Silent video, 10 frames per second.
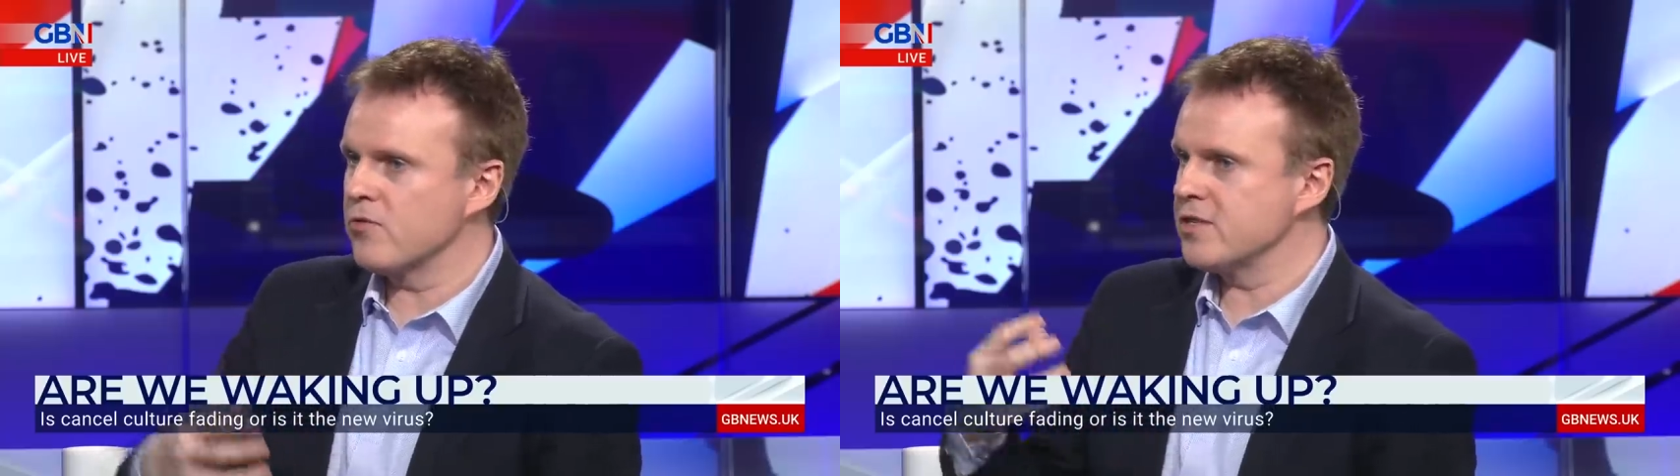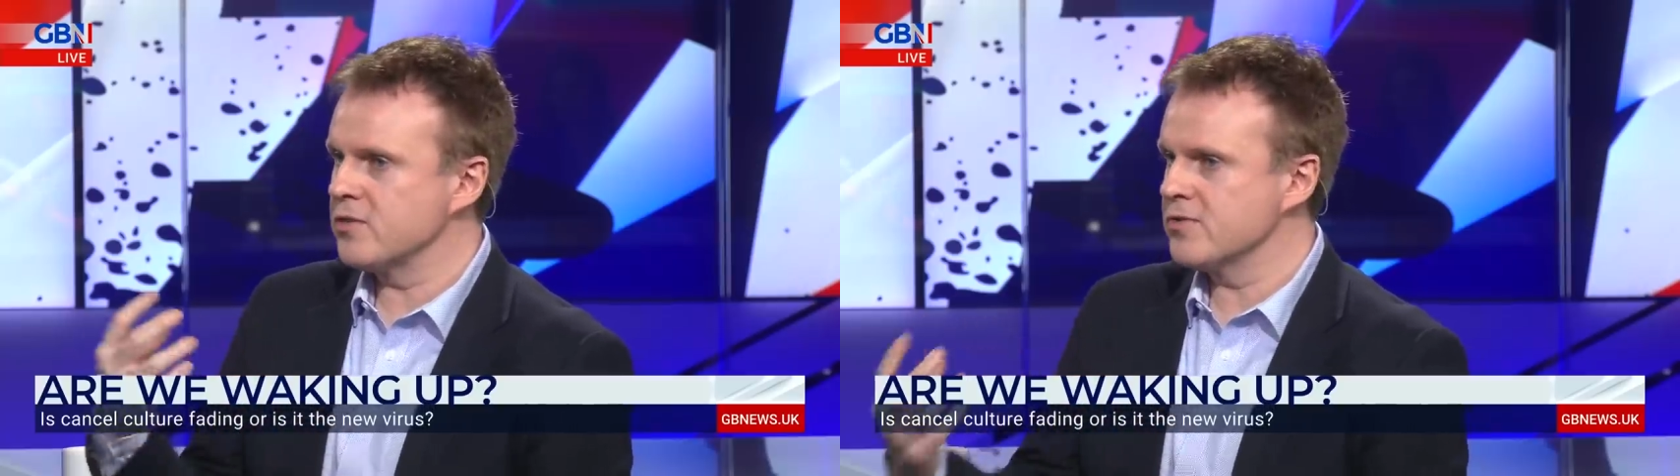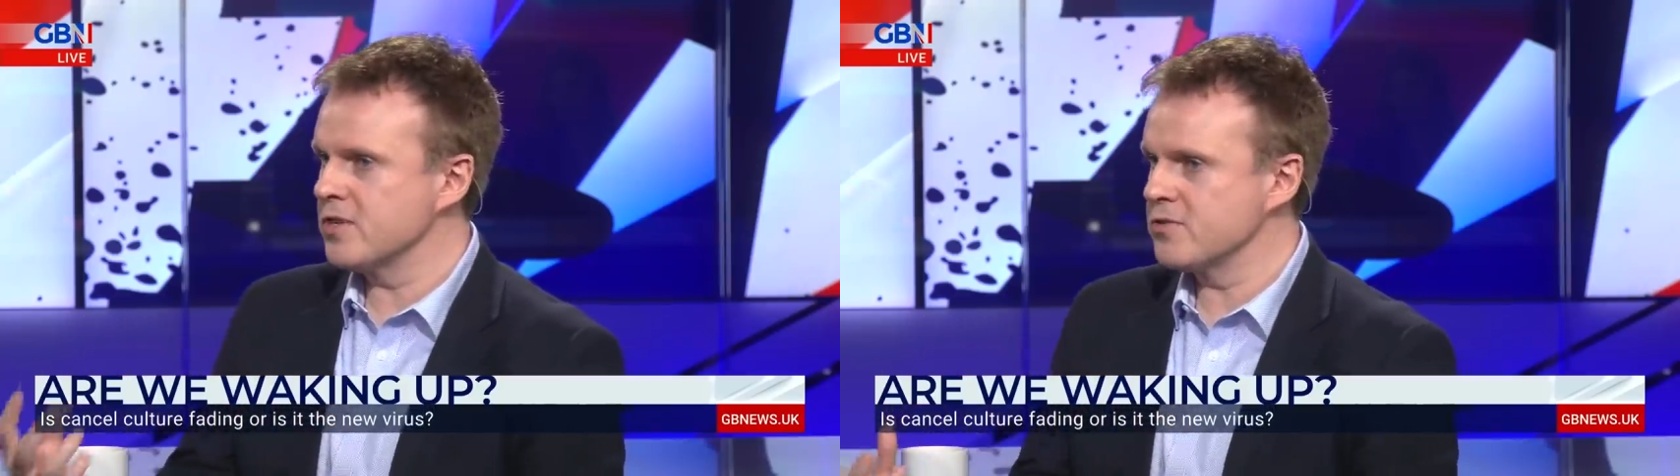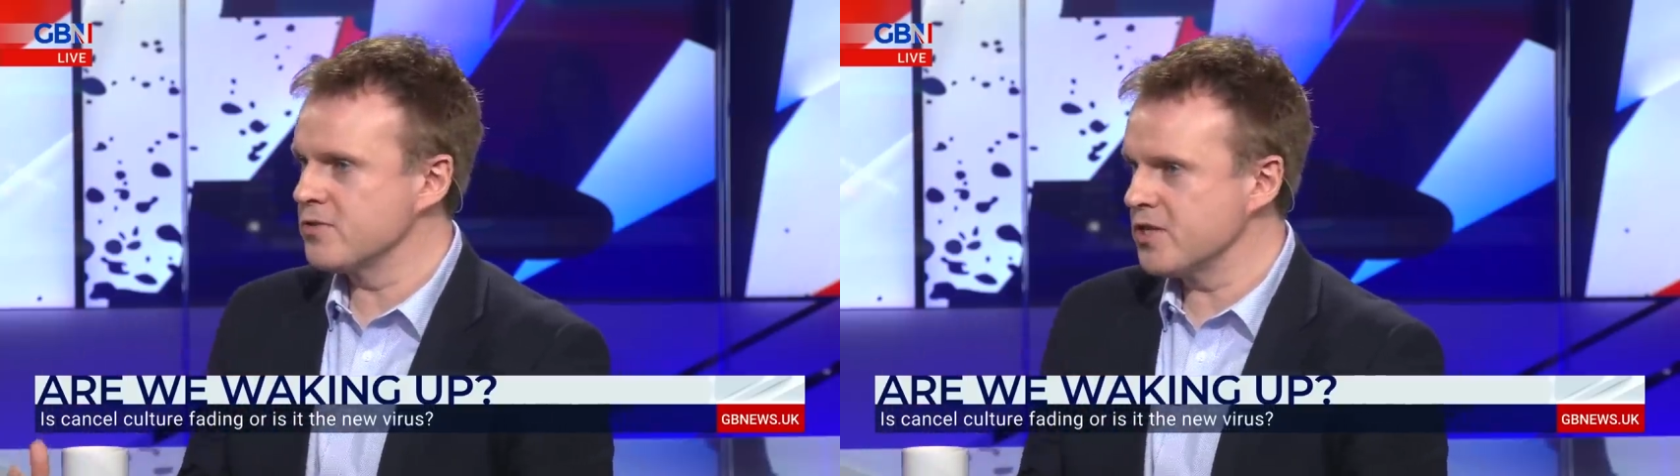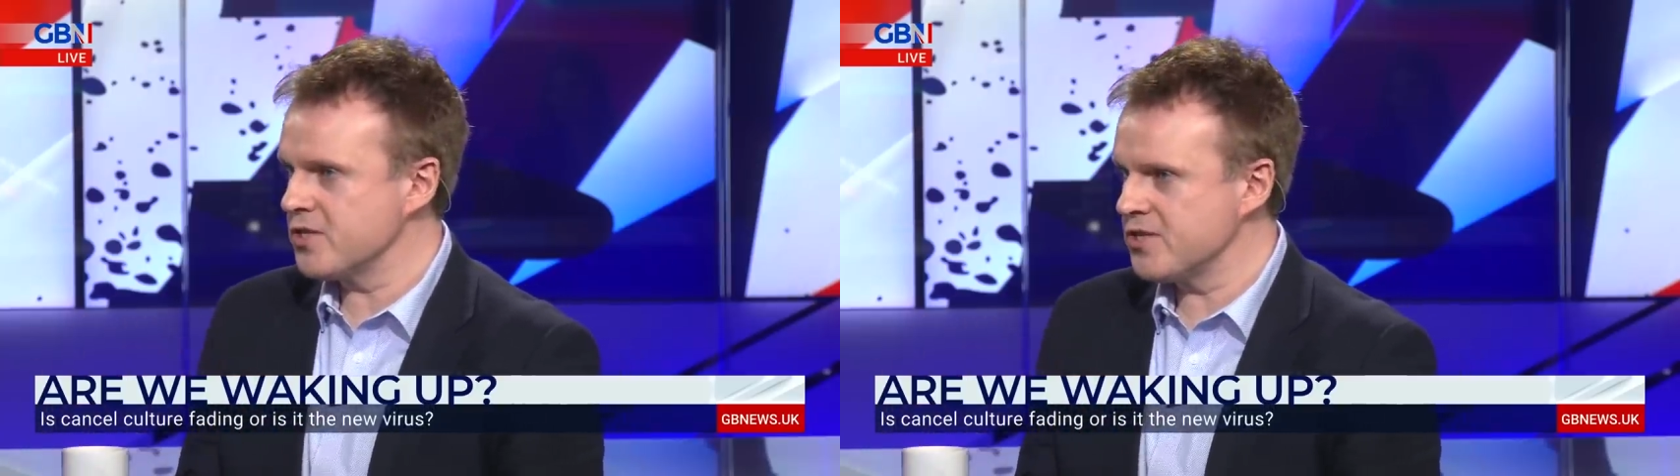the critical
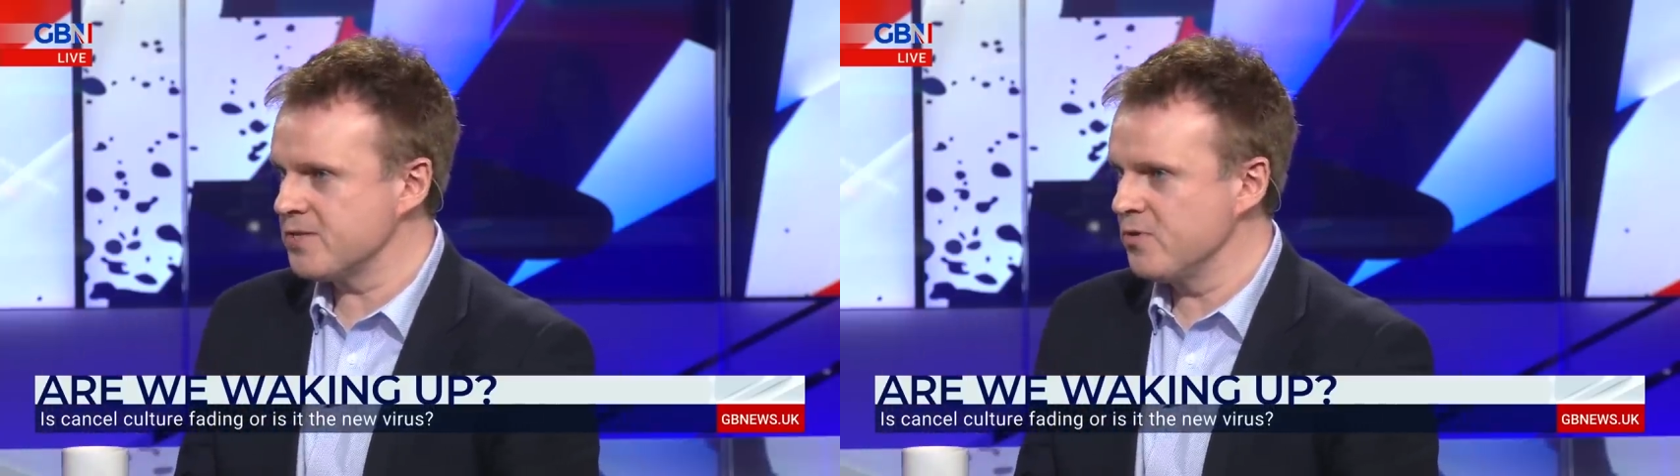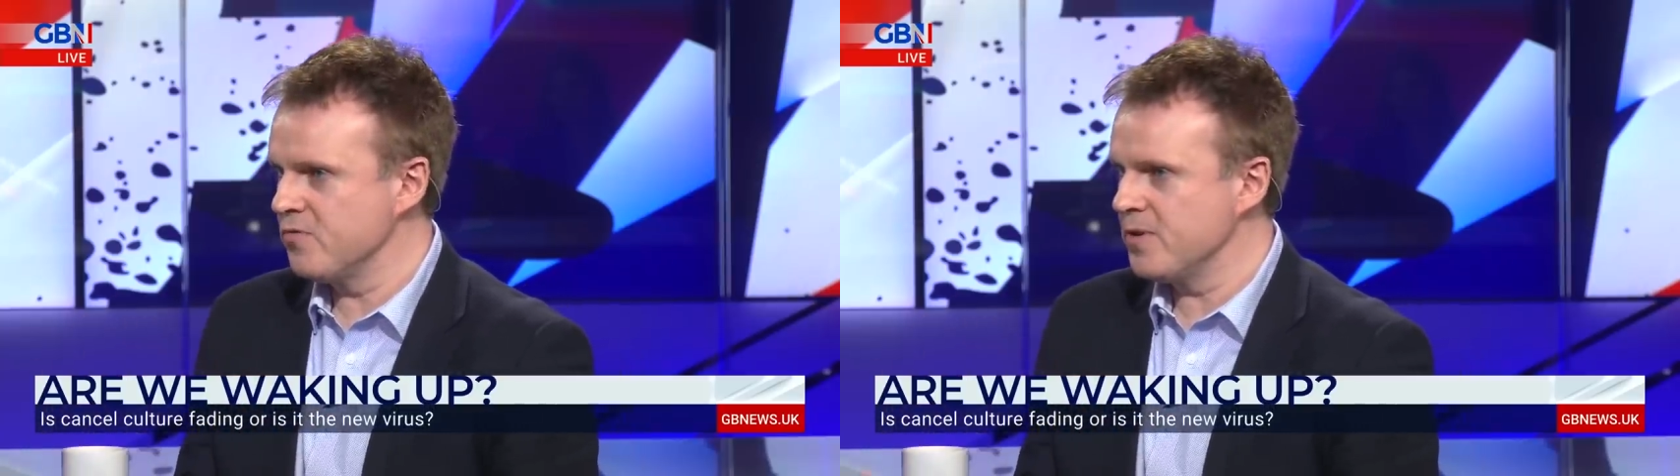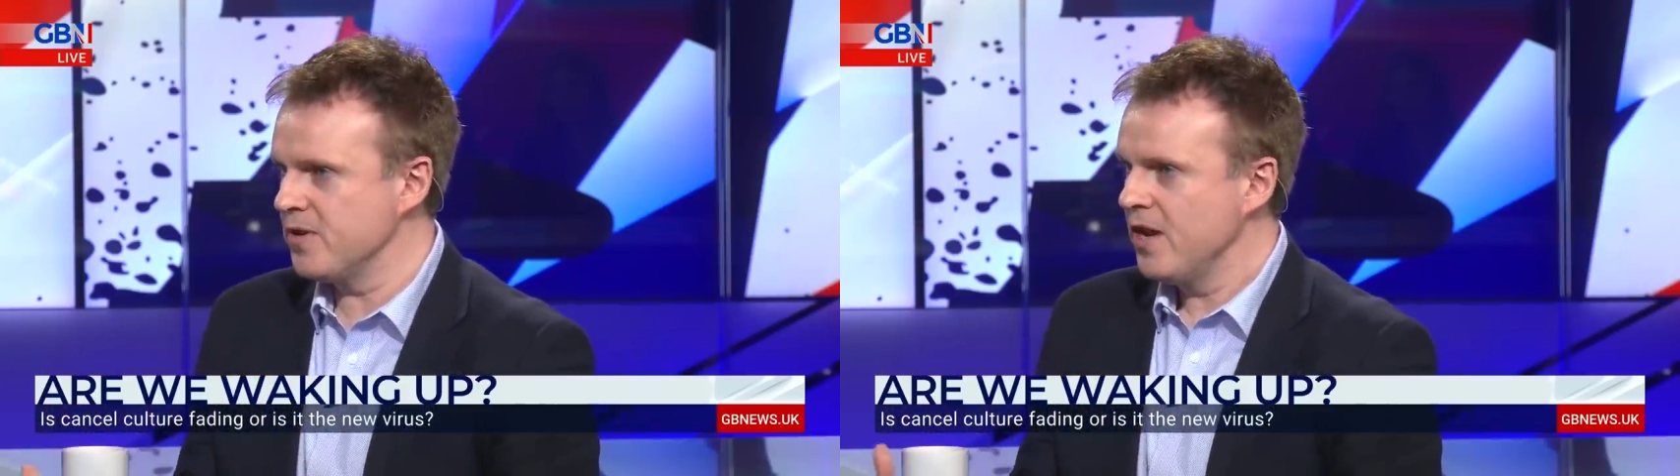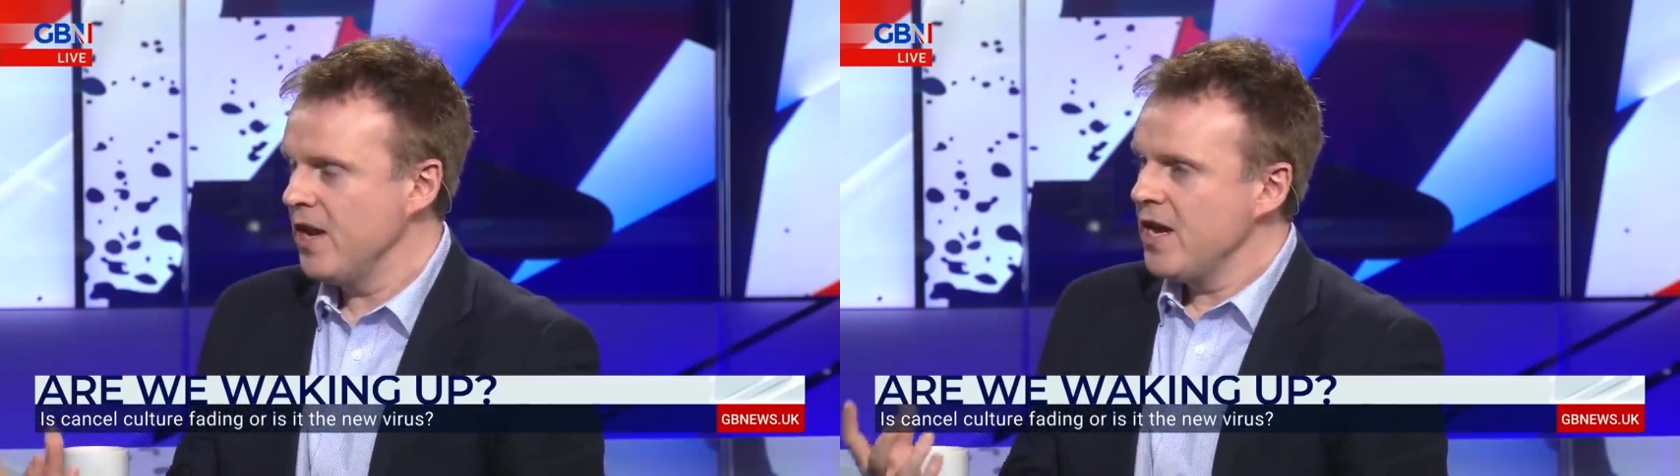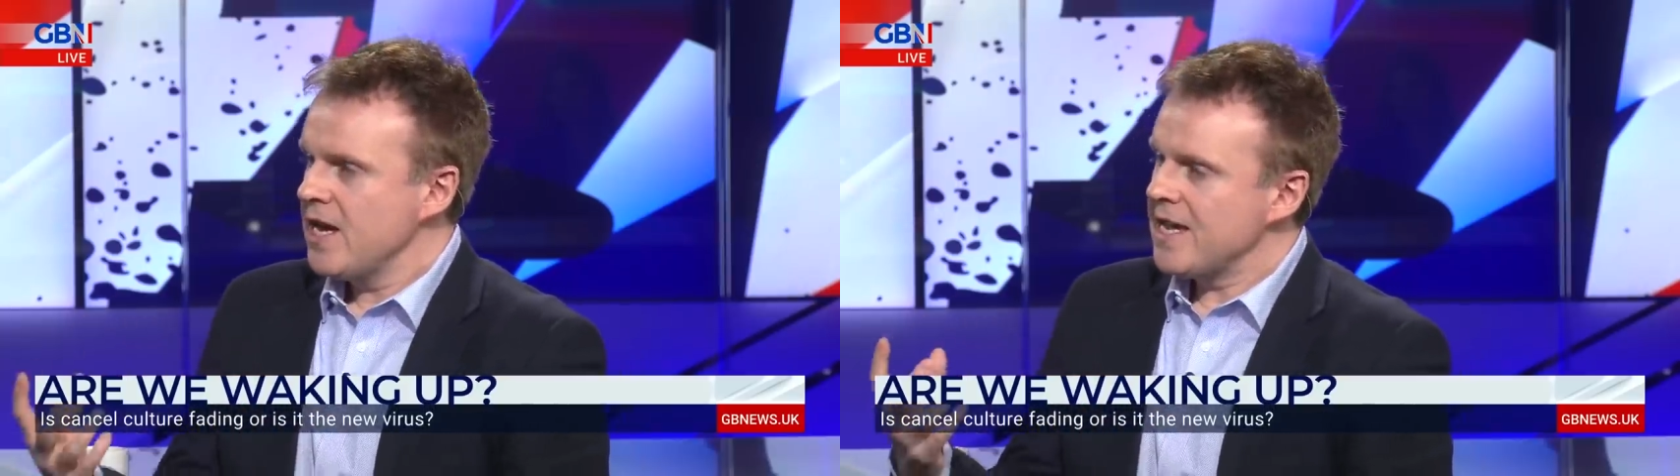social justice movement, yeah.